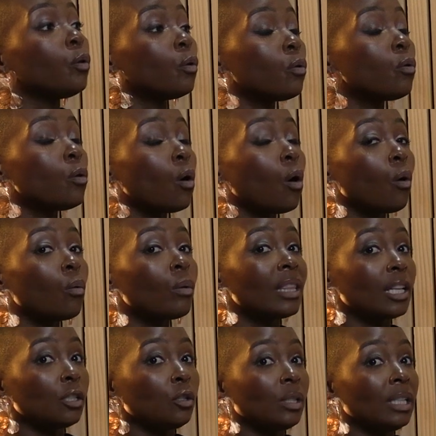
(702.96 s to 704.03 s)
you know
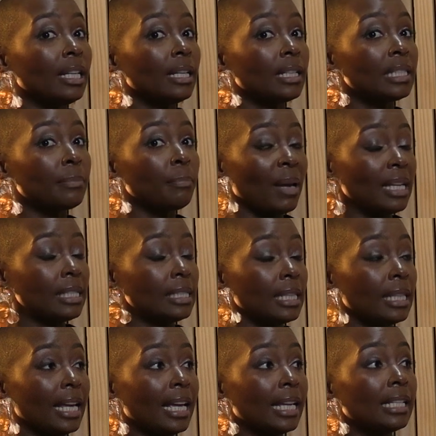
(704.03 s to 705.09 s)
that you need a space
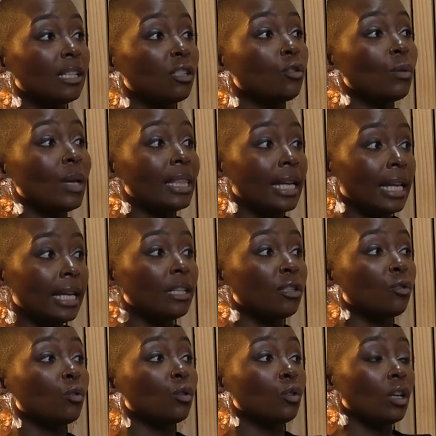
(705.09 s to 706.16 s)
in the industry and the
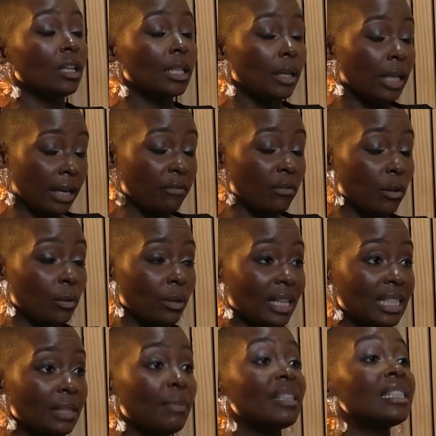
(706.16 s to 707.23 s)
industry is not giving you
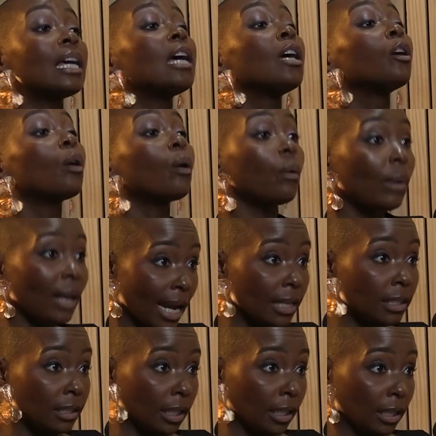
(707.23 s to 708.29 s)
that space.
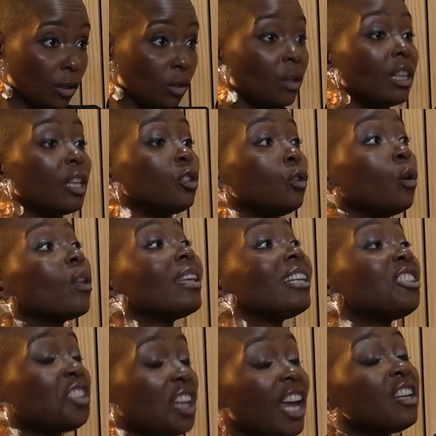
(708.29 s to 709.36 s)
Create it so that you're
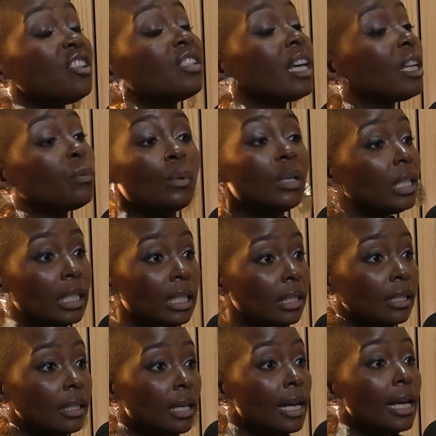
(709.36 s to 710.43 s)
the change that we
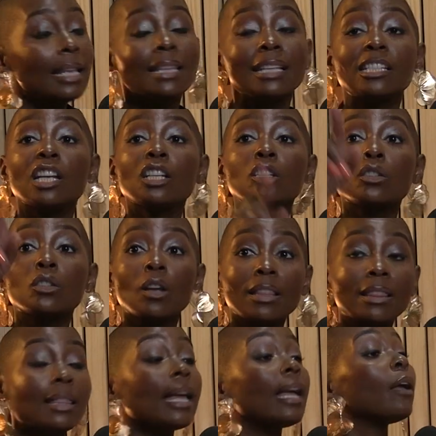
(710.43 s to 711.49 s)
need. The change is
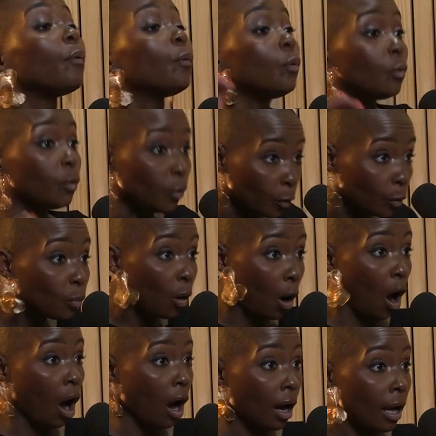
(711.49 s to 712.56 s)
not there, you
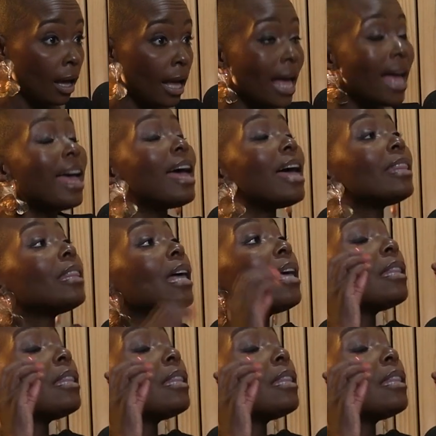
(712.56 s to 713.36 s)
are. And